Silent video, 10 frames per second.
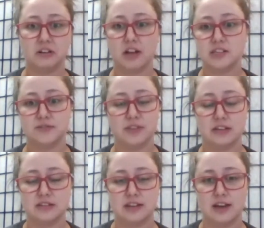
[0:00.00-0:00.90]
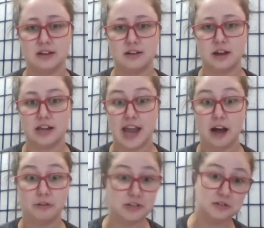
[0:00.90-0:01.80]
Lots of things that I
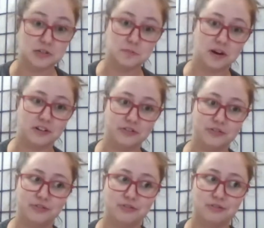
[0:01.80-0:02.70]
now do as part of